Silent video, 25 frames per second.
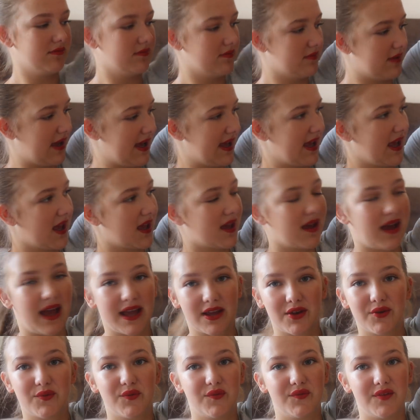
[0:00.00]
like, I
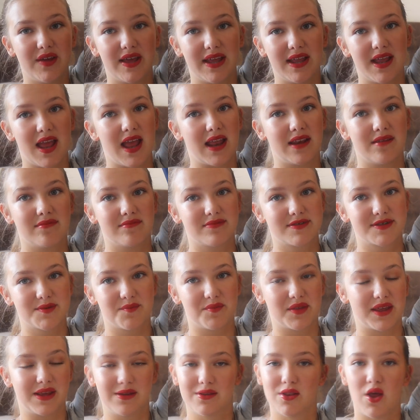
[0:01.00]
could fit in
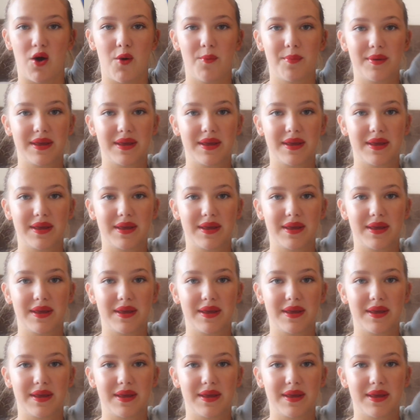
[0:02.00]
something a lot